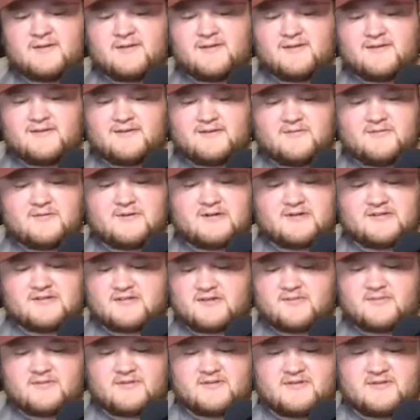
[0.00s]
you know, we're going to
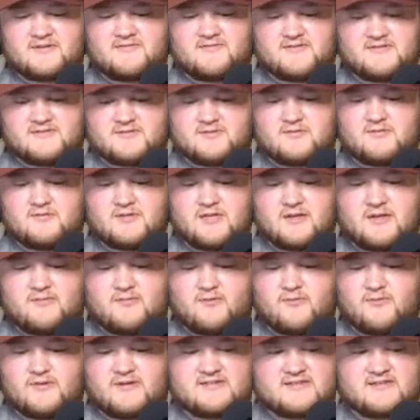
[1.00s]
talk about the defense a whole lot
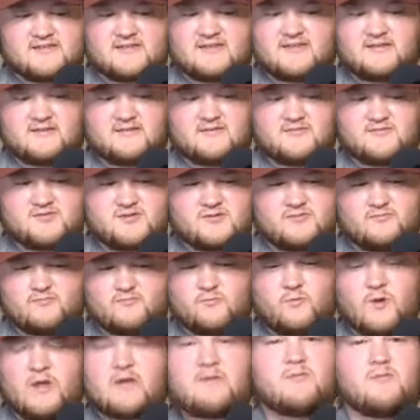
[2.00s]
more because I think that there's
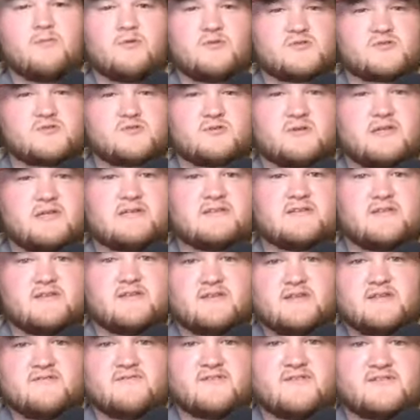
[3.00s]
way more storylines on the
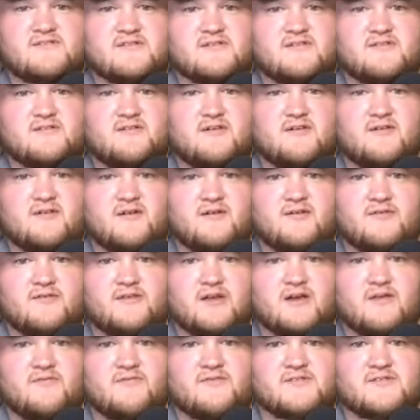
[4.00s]
defense than there are on
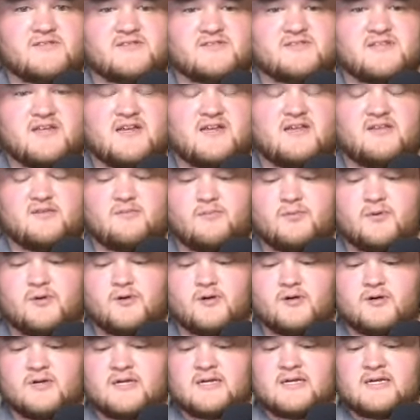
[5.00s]
the offensive side of the
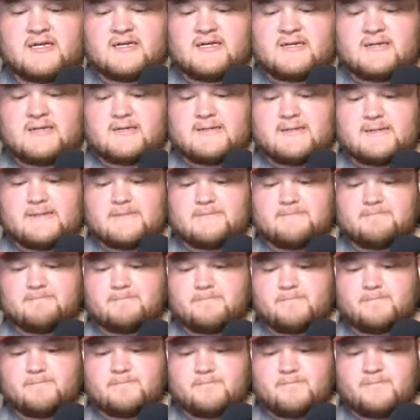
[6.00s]
ball. Um,
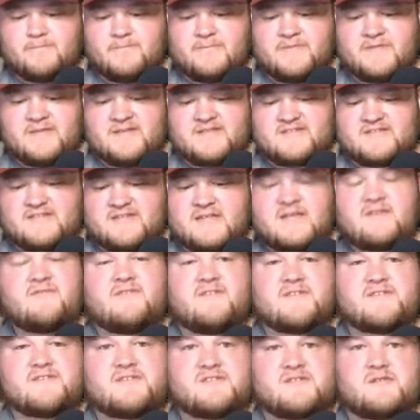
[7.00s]
this
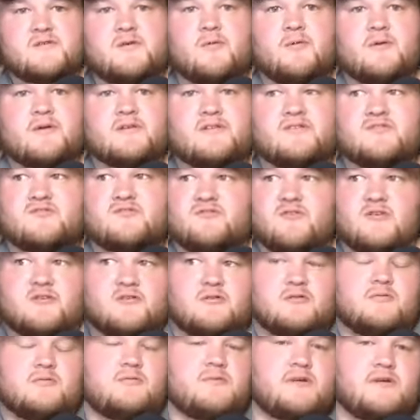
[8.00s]
defense is going to
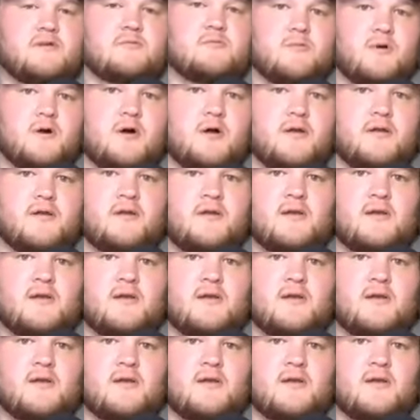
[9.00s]
struggle week one.